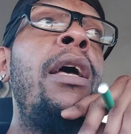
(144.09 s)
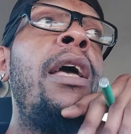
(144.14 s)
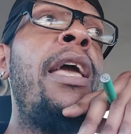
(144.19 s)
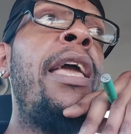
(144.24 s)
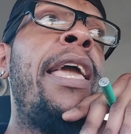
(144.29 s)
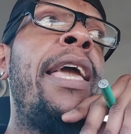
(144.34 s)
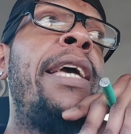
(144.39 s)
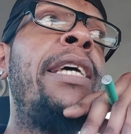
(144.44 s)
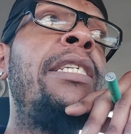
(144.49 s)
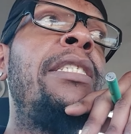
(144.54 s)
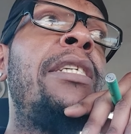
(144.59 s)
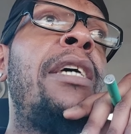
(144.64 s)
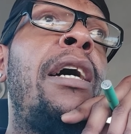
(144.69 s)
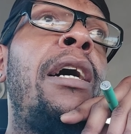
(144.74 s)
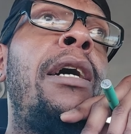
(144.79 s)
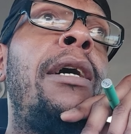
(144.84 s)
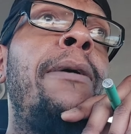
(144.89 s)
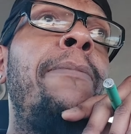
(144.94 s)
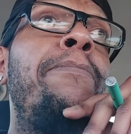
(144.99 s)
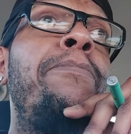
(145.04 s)
And
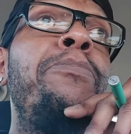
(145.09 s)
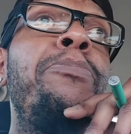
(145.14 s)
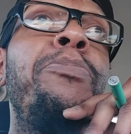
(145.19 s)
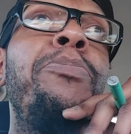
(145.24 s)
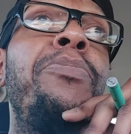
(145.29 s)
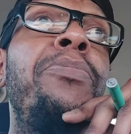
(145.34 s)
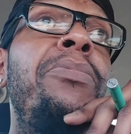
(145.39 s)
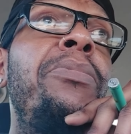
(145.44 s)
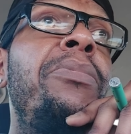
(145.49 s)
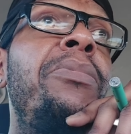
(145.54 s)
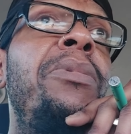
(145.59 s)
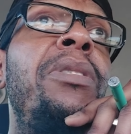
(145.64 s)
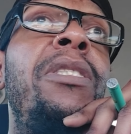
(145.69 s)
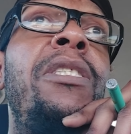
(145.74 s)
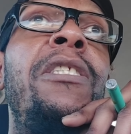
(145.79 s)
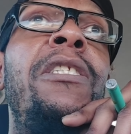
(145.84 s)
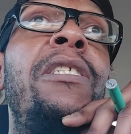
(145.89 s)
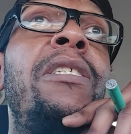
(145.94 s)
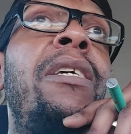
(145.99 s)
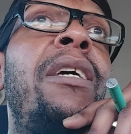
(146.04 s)
um,
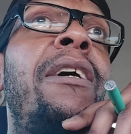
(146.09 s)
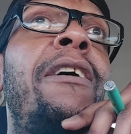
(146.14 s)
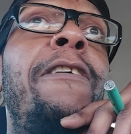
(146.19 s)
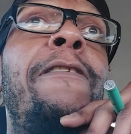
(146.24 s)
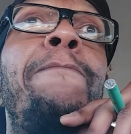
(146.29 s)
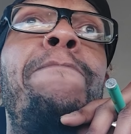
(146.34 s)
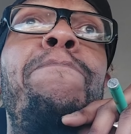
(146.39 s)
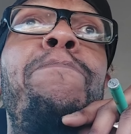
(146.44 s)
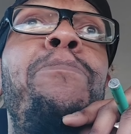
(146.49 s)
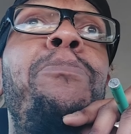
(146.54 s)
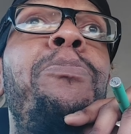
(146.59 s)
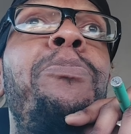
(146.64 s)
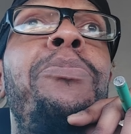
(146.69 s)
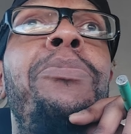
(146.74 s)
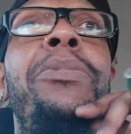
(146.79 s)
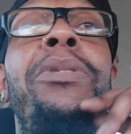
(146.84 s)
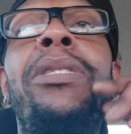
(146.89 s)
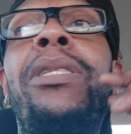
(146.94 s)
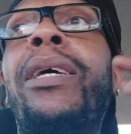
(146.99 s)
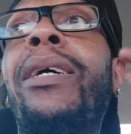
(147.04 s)

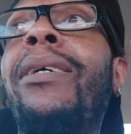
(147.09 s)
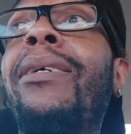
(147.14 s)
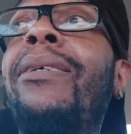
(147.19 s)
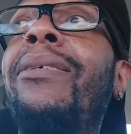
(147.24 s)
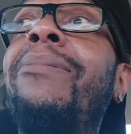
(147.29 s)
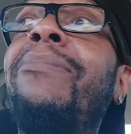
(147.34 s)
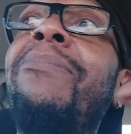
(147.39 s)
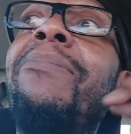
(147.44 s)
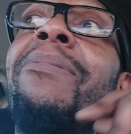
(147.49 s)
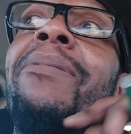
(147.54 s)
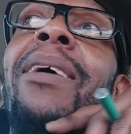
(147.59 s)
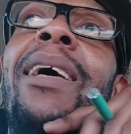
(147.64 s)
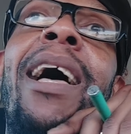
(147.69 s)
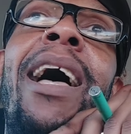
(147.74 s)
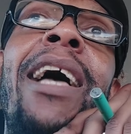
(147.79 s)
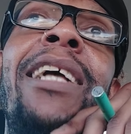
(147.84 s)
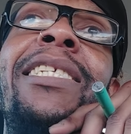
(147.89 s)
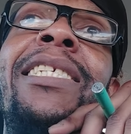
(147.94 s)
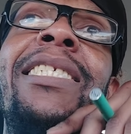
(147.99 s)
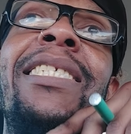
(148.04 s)
uh,
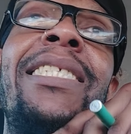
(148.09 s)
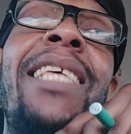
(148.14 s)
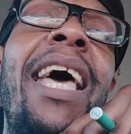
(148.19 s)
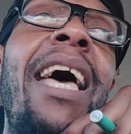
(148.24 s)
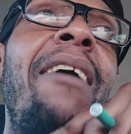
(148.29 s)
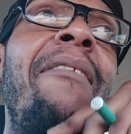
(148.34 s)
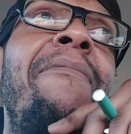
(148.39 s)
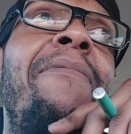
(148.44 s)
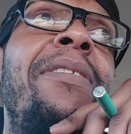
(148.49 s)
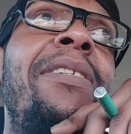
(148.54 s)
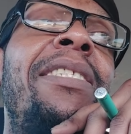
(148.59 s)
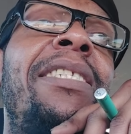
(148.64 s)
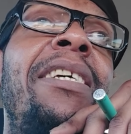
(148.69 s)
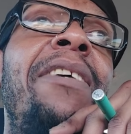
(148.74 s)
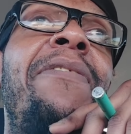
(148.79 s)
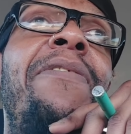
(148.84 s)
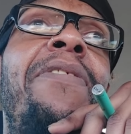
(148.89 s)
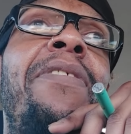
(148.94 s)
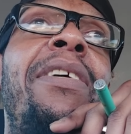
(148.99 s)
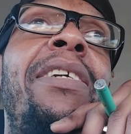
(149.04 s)
I just have a
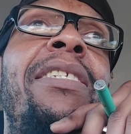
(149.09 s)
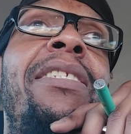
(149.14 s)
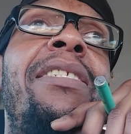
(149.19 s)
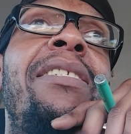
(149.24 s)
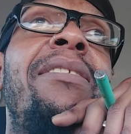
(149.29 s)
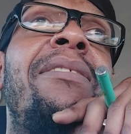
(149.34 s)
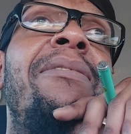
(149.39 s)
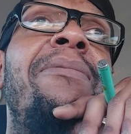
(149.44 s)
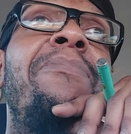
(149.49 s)
different